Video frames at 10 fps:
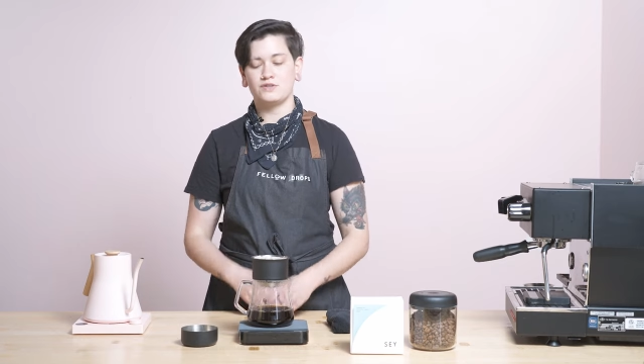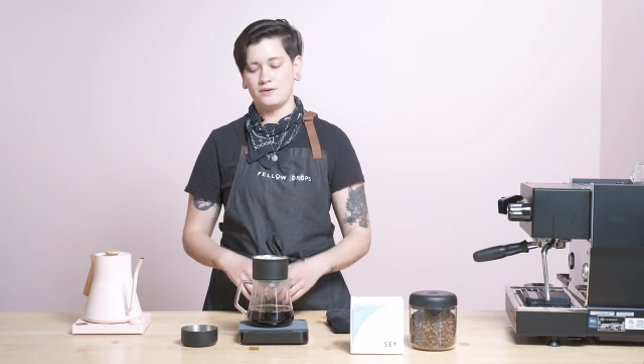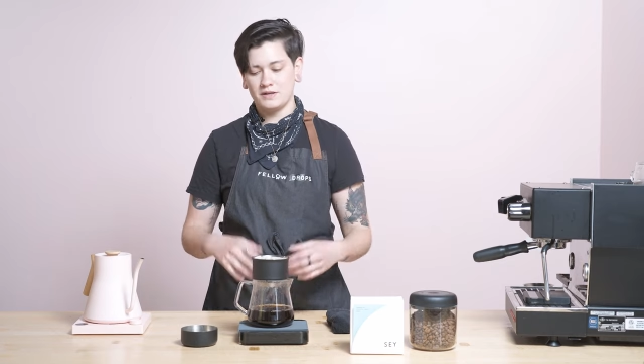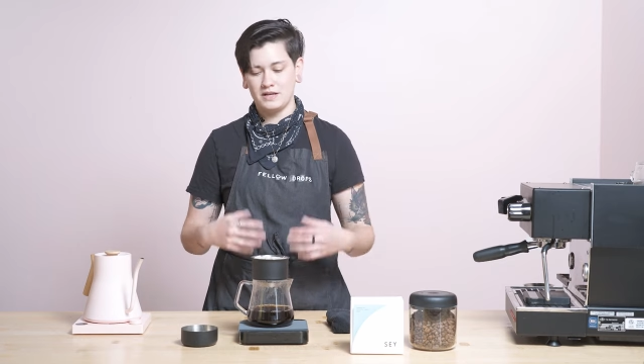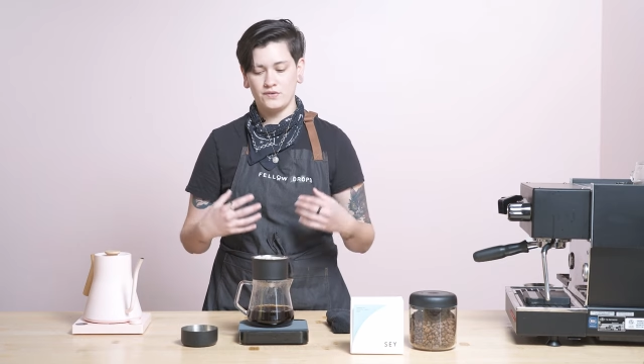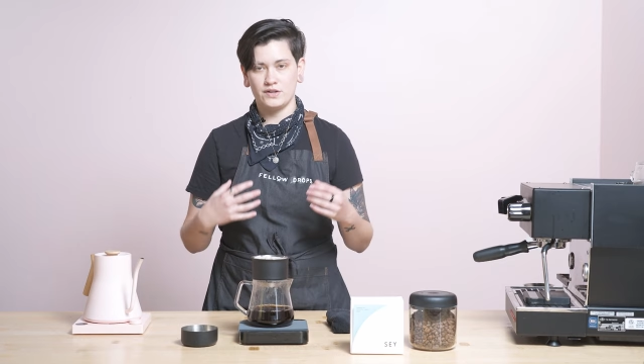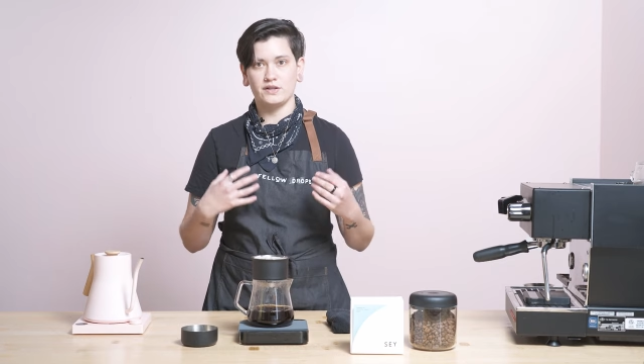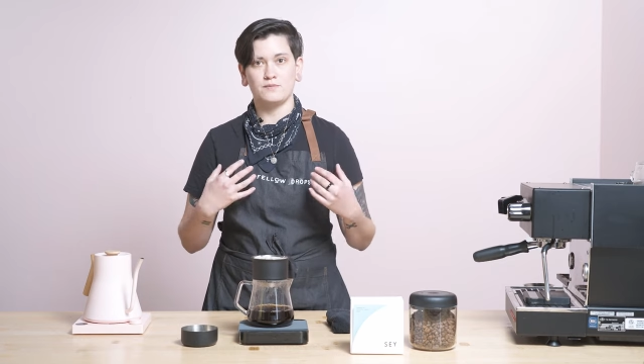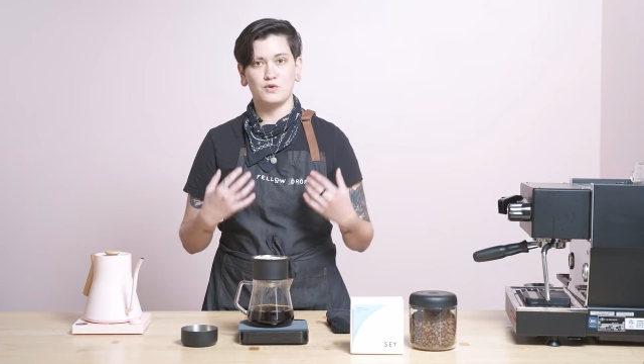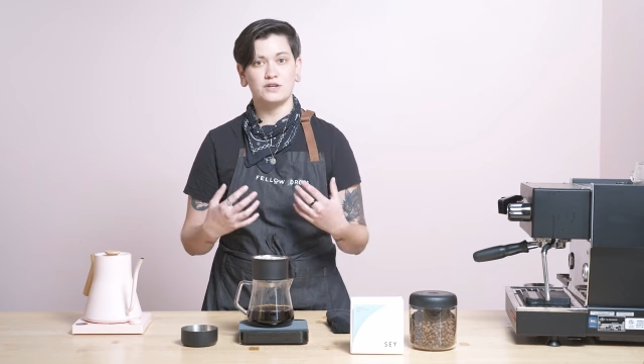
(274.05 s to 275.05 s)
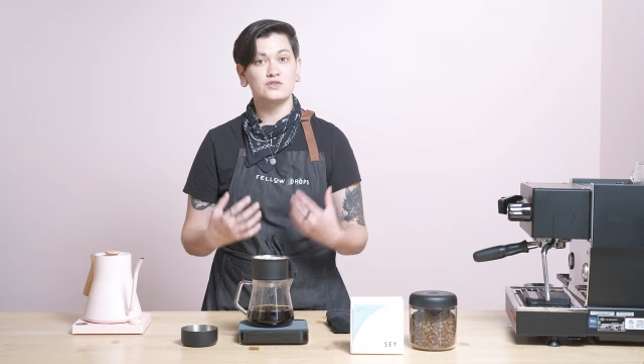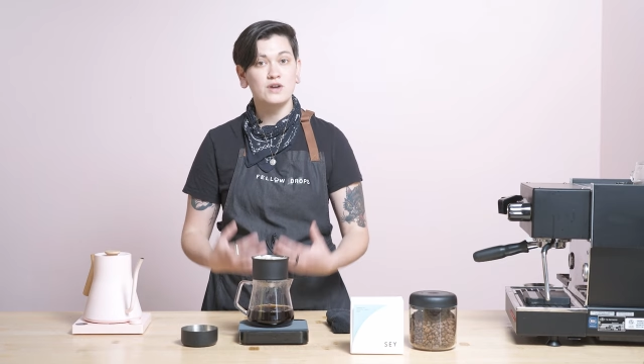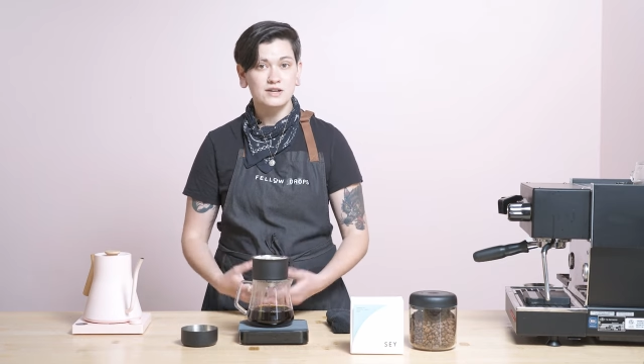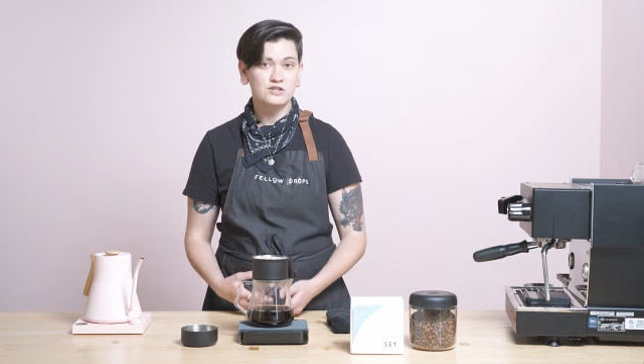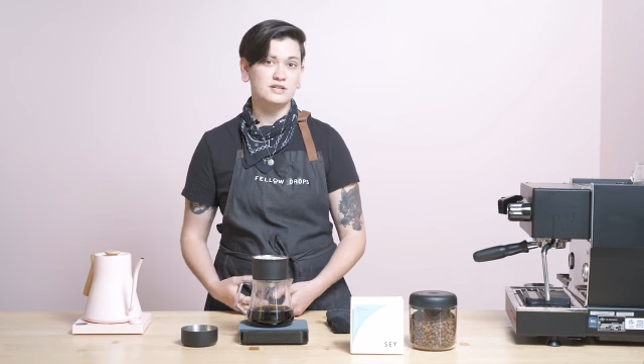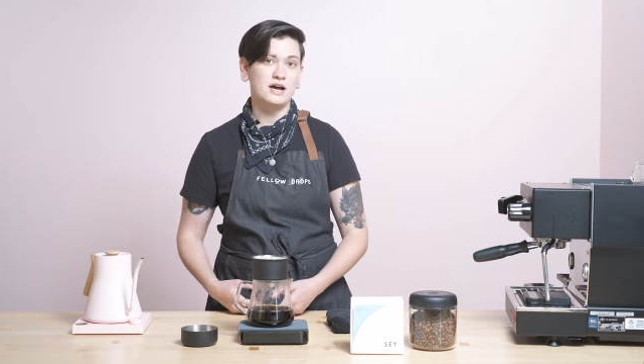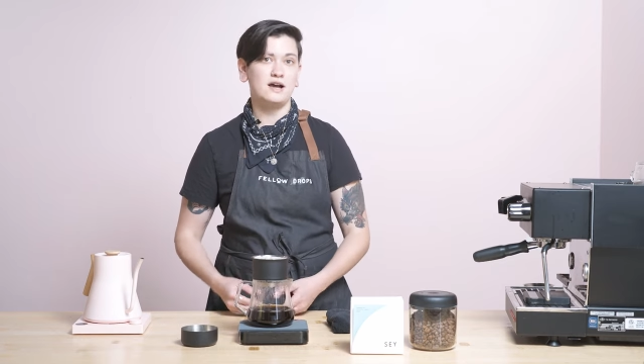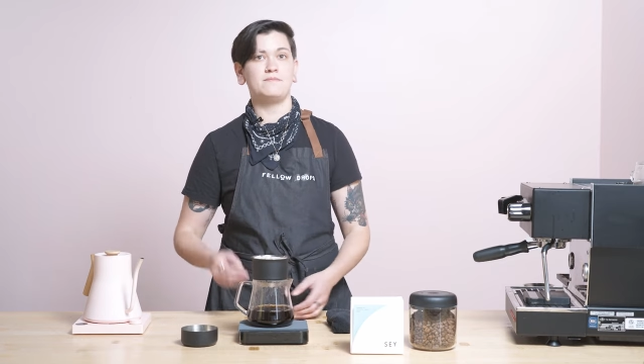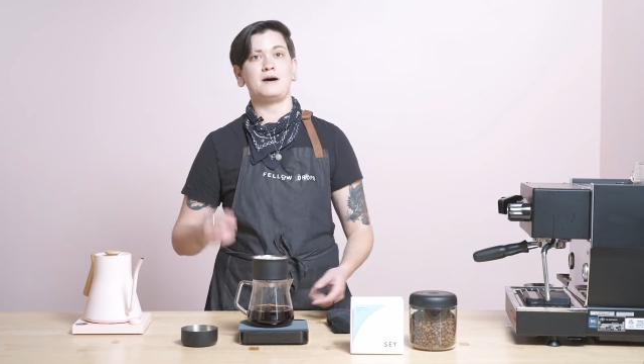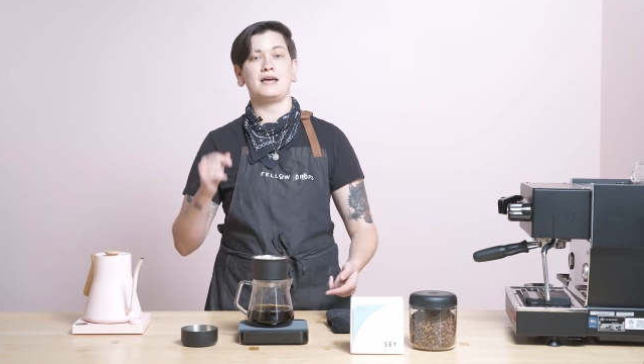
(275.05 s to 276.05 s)
So I'm going to give it a little more extraction
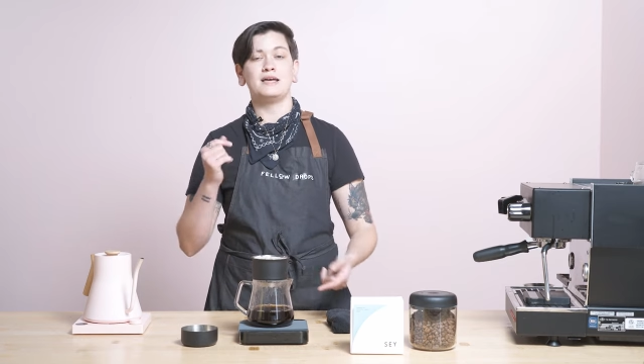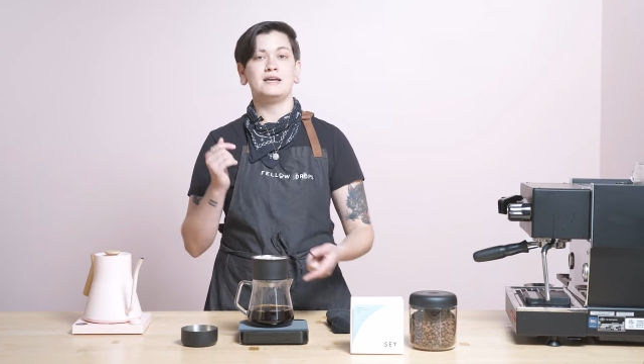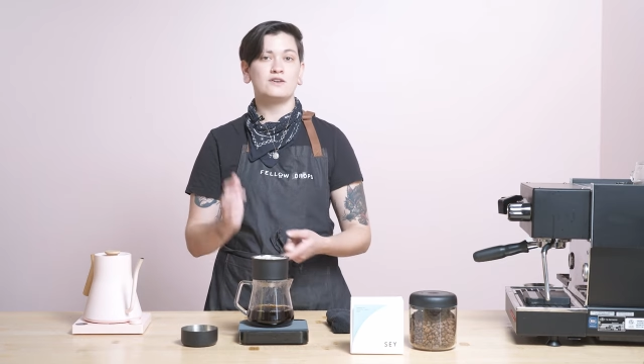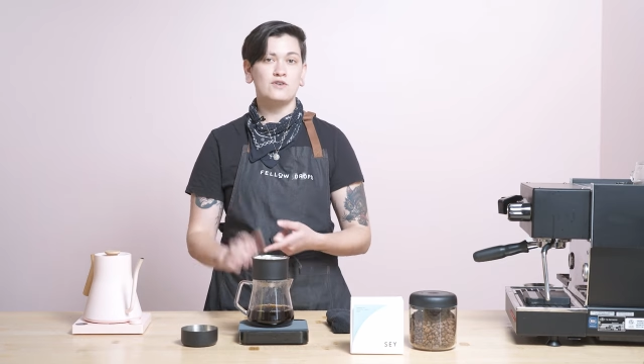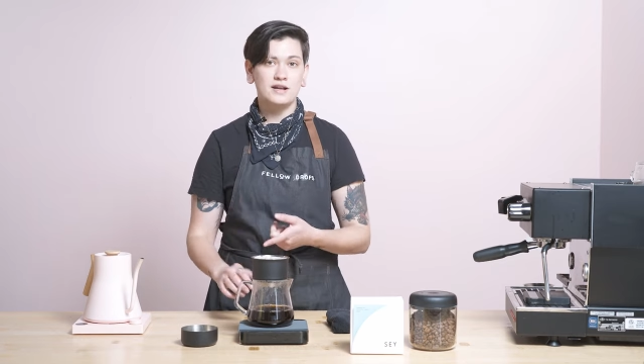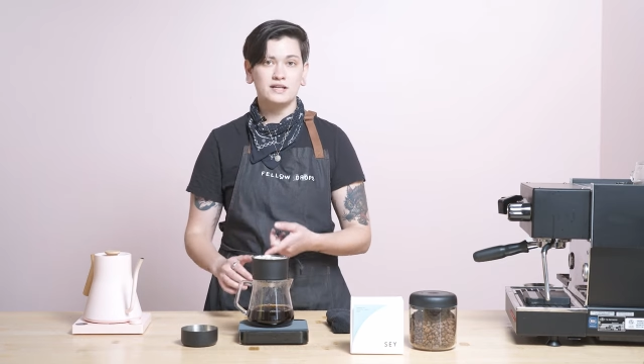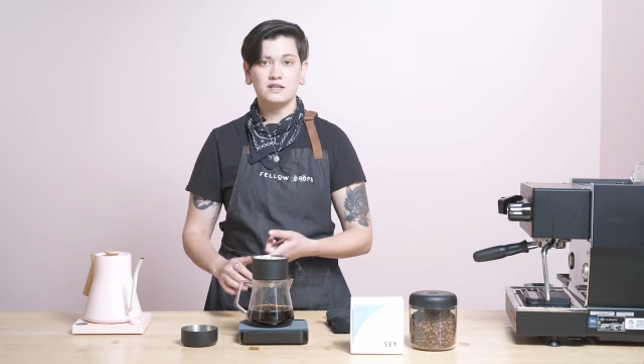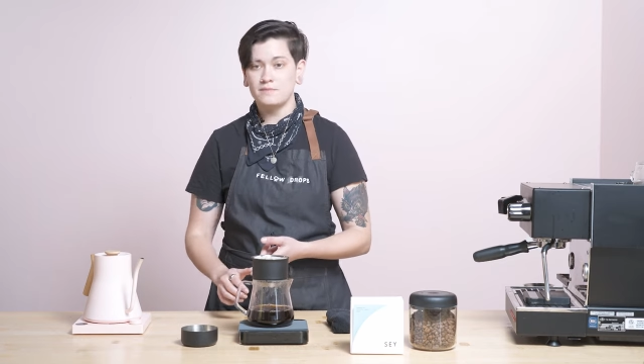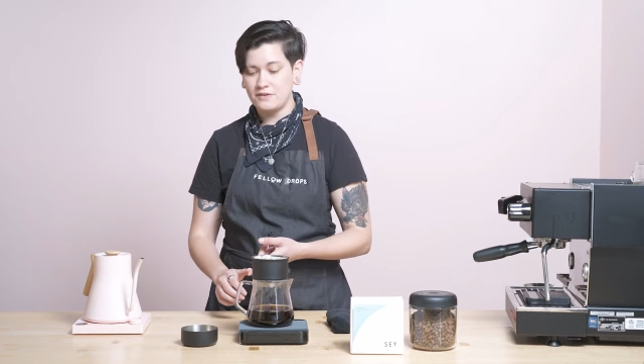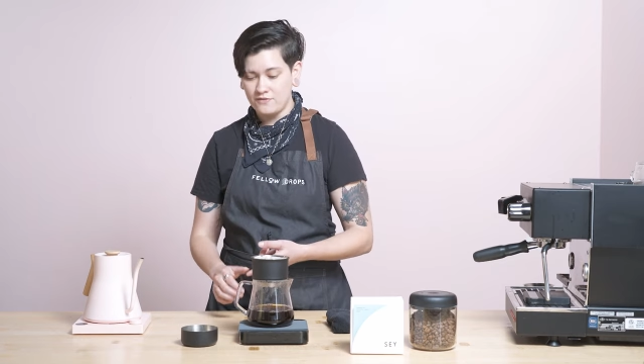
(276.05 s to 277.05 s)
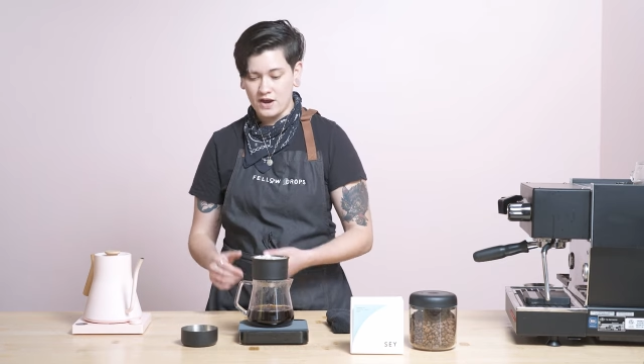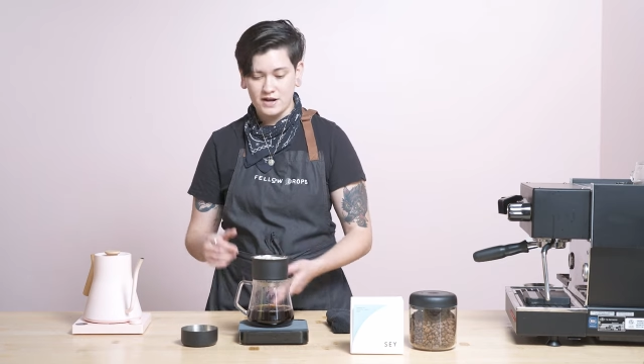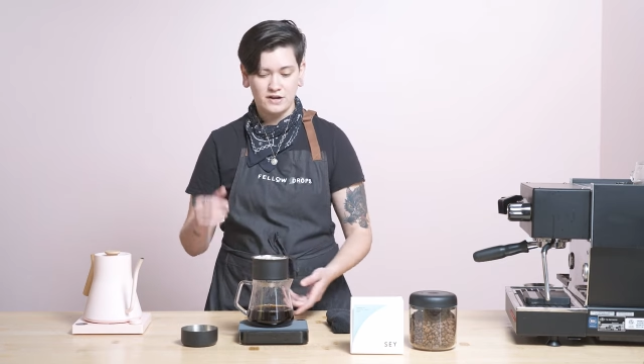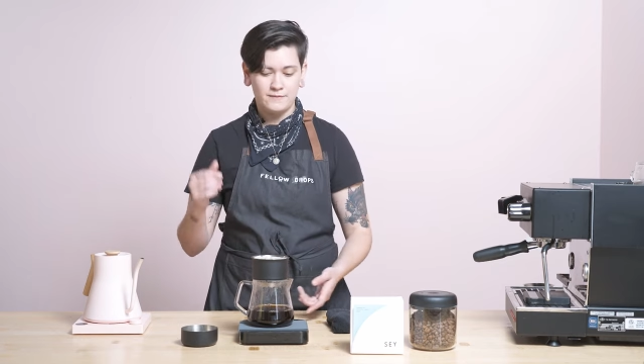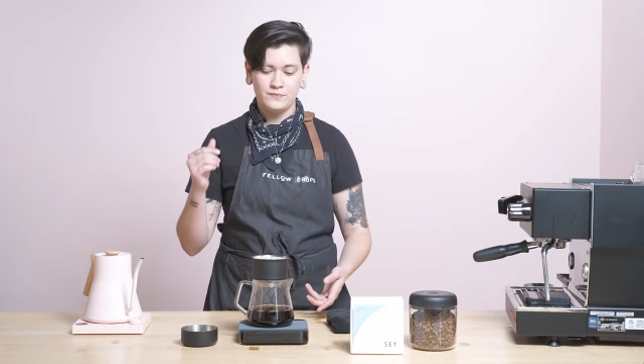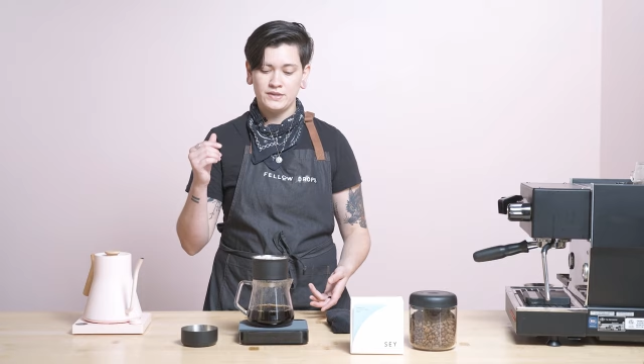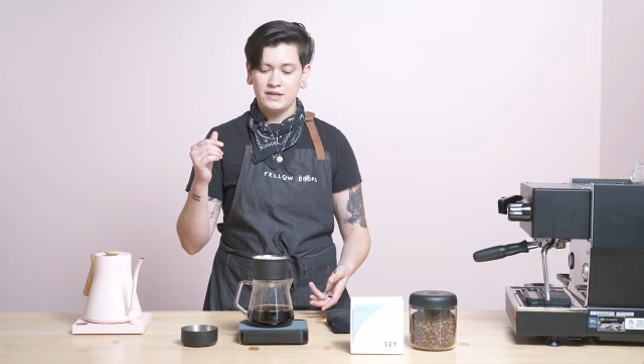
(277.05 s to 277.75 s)
time by grinding a little bit finer,